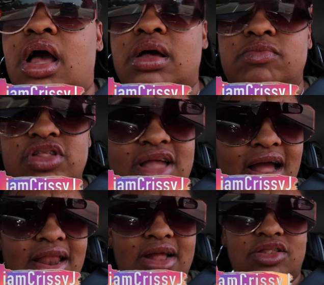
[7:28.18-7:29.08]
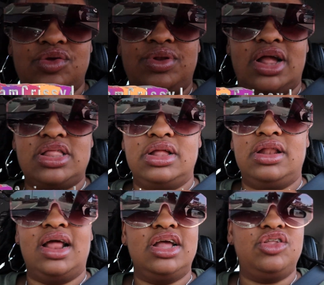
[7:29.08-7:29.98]
Um, just kind of like two dozen. Did
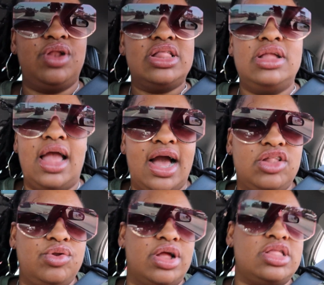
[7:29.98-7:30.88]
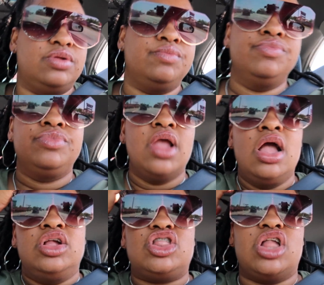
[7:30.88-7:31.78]
I get two dozen? Yeah, I got two dozen.
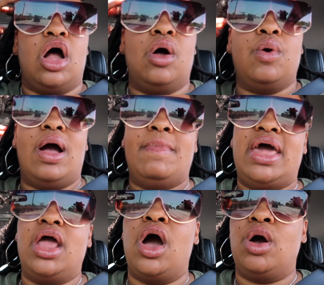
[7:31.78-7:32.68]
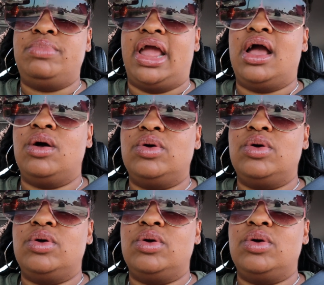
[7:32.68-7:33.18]
So, I'm headed home now.